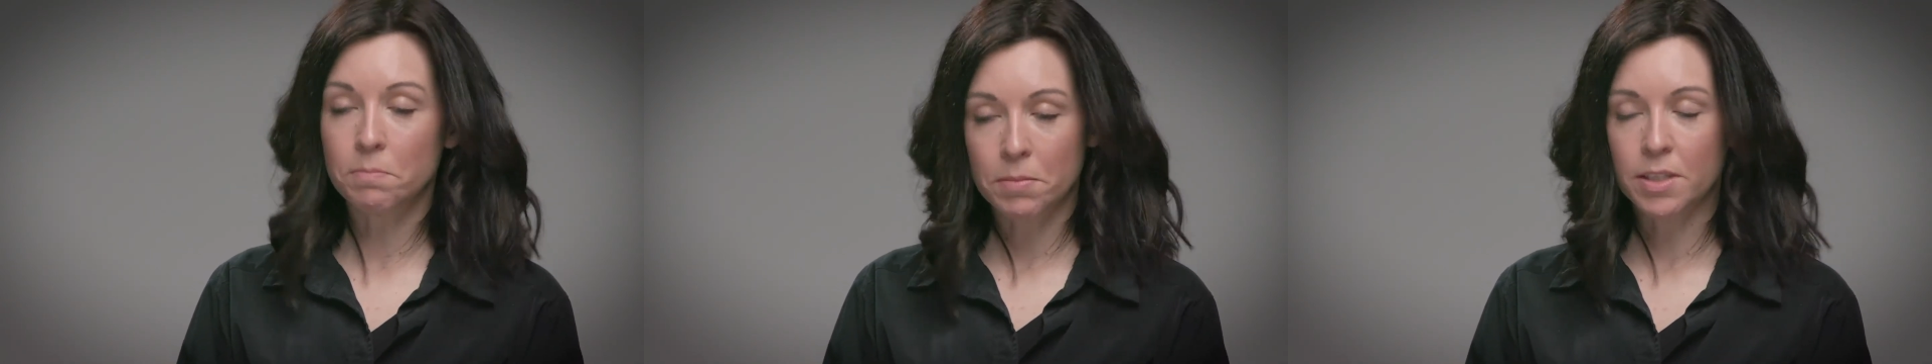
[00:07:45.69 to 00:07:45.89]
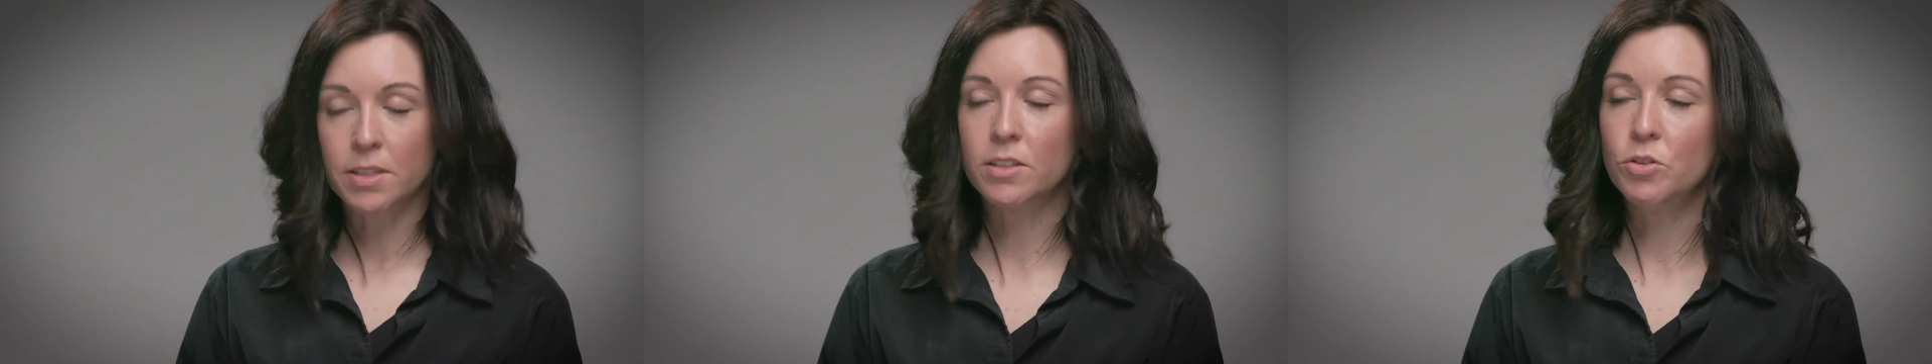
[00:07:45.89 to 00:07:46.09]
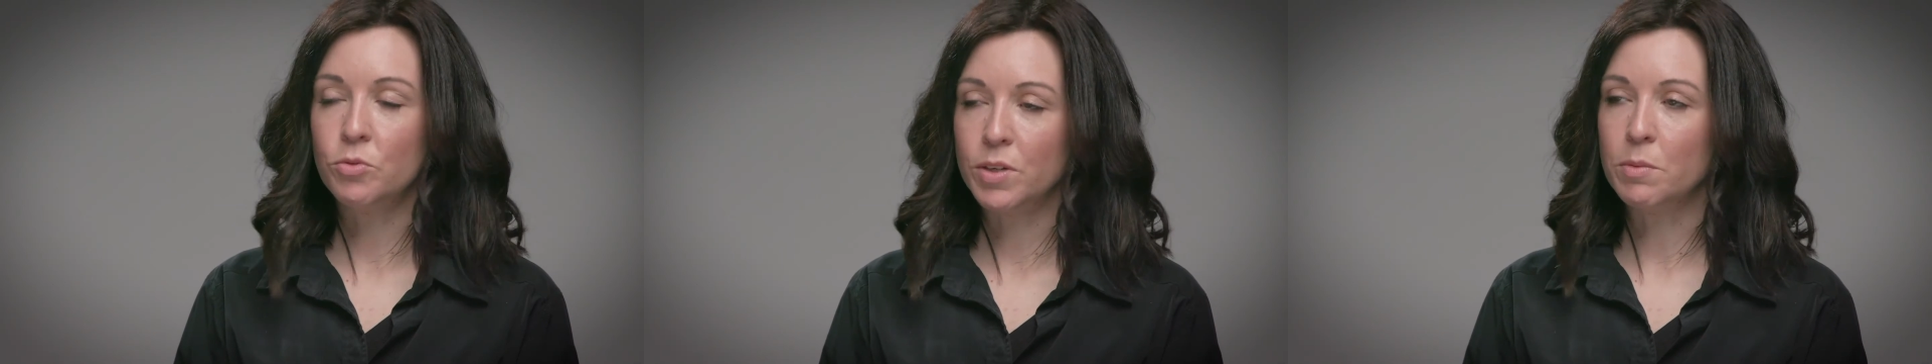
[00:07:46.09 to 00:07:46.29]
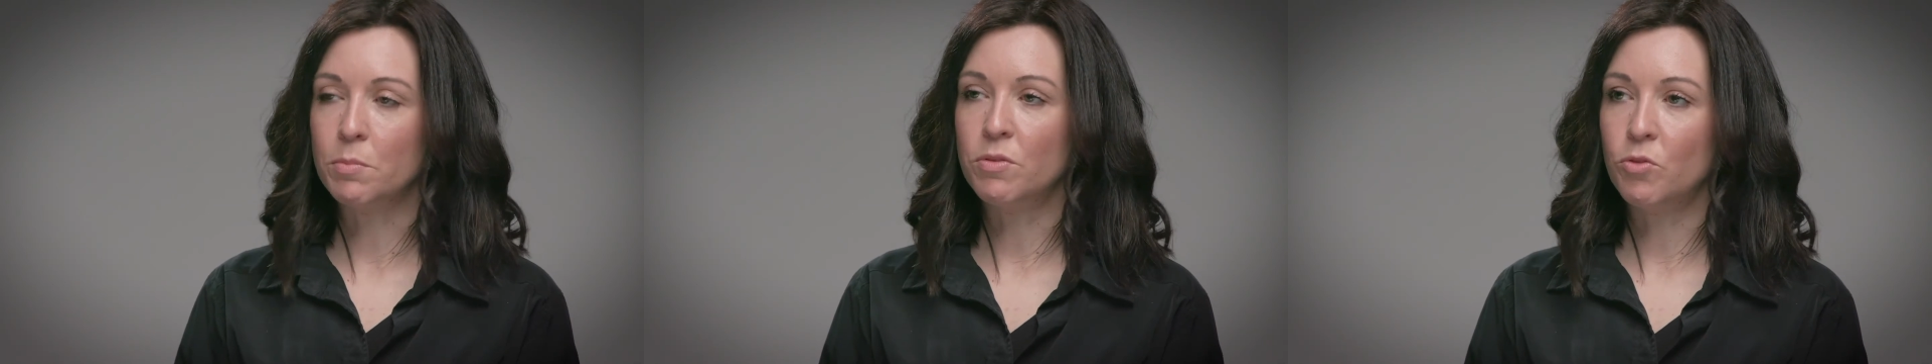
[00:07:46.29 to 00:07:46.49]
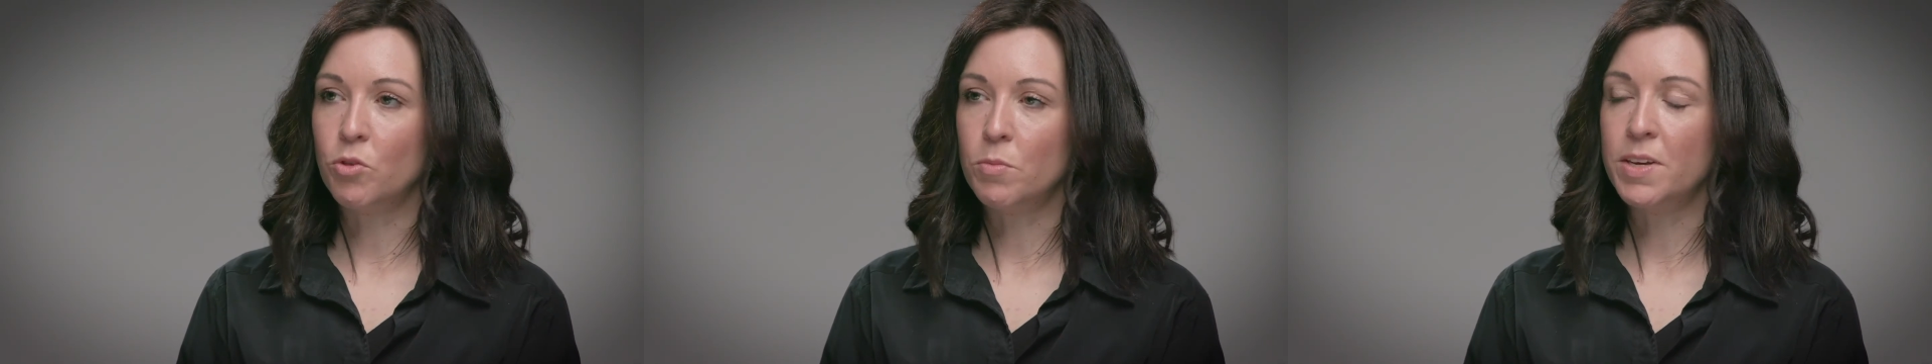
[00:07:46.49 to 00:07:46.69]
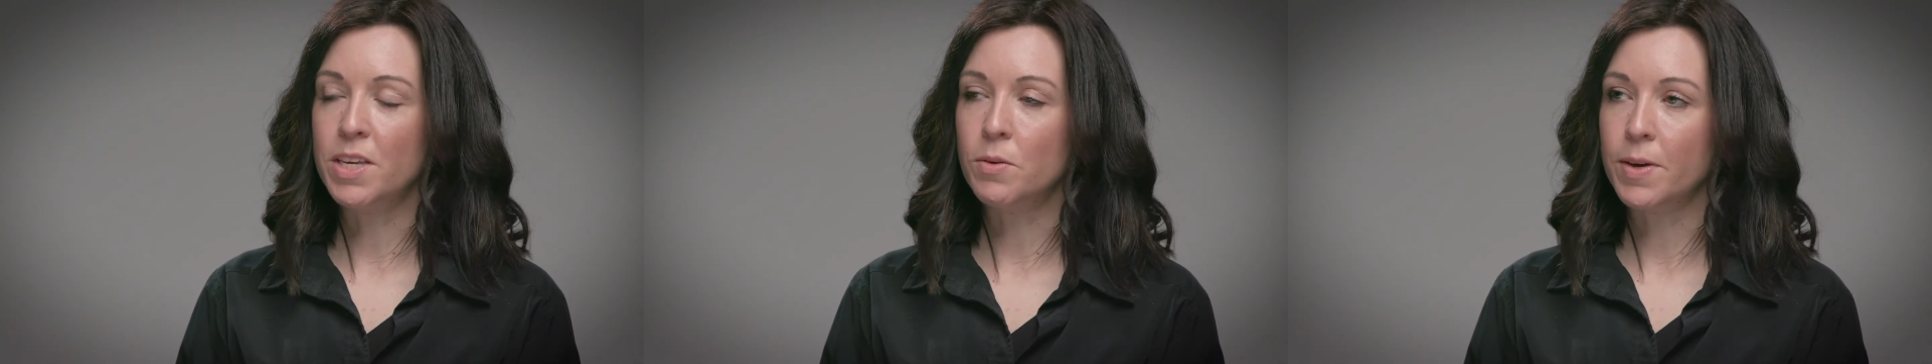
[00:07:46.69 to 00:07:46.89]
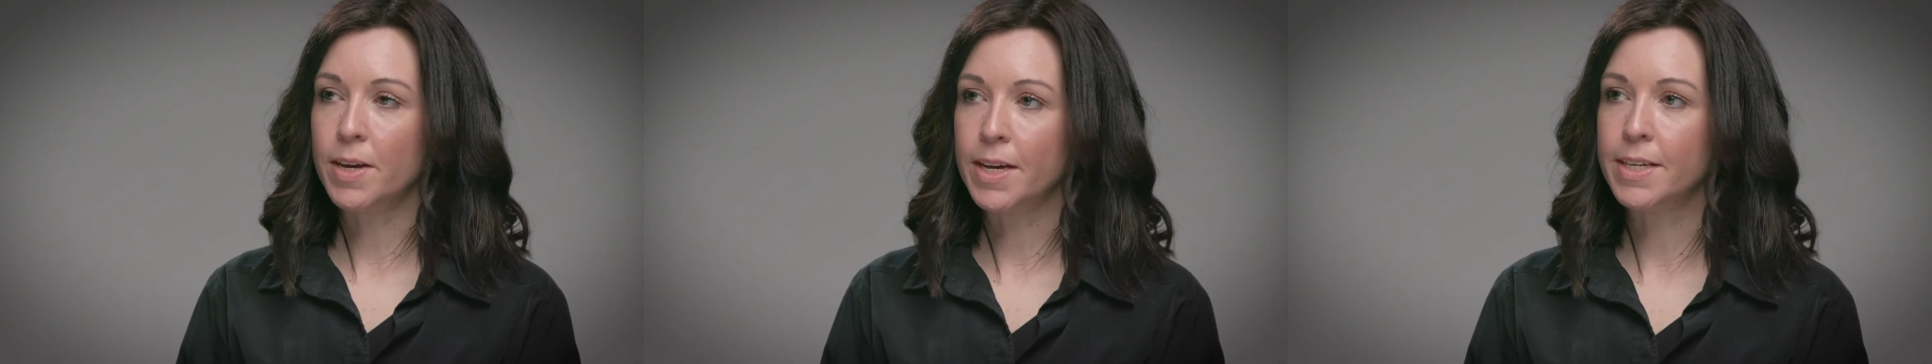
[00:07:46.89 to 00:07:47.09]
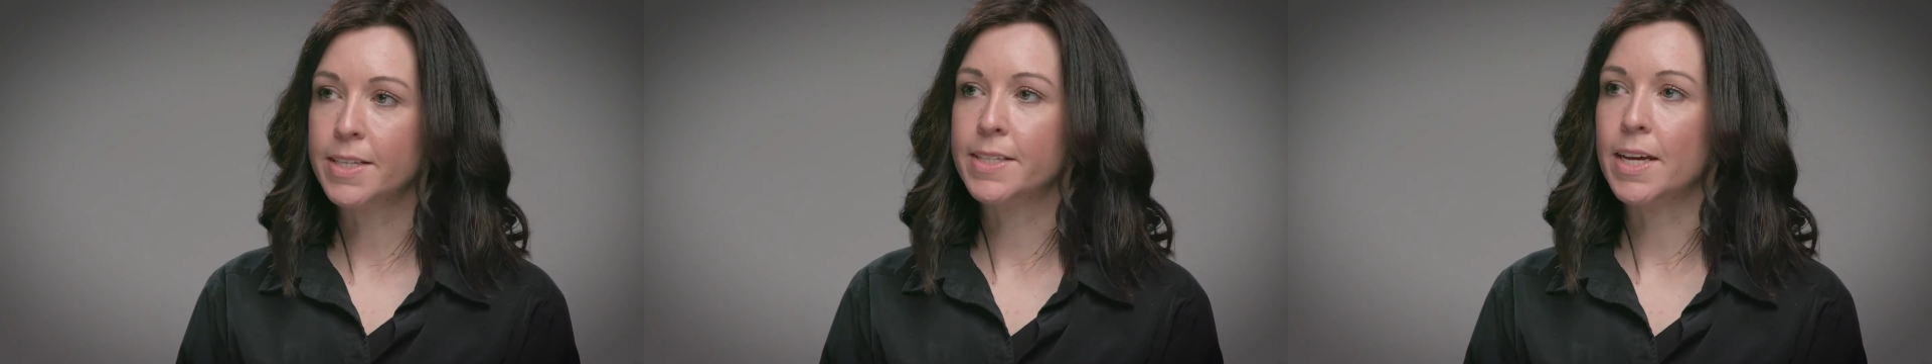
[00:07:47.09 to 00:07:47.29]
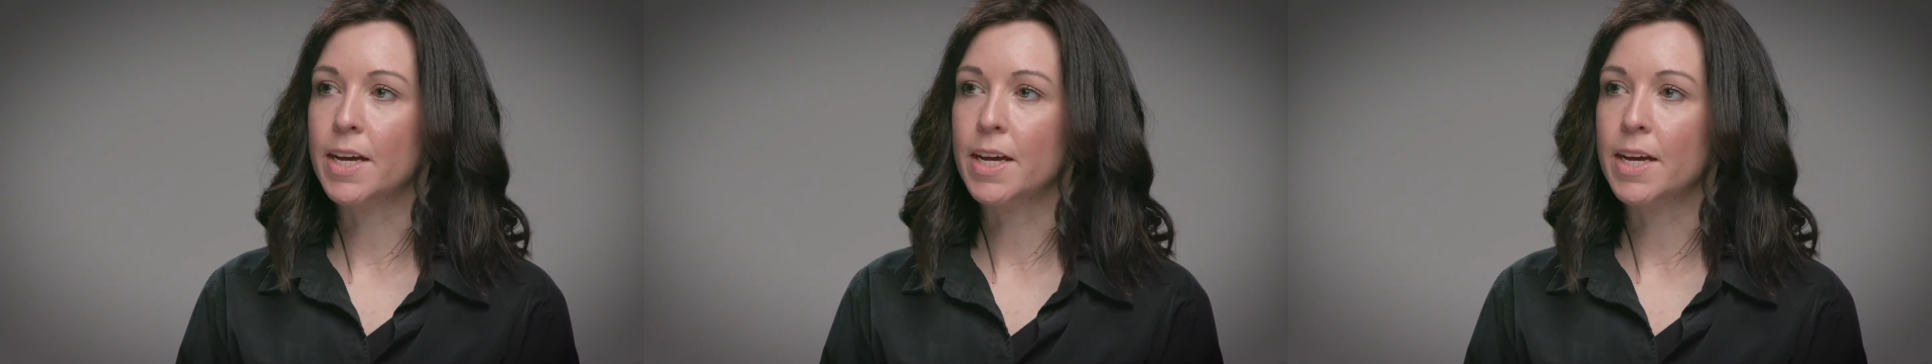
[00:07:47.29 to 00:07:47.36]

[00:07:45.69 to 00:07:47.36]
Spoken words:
but you know, we can perform EUS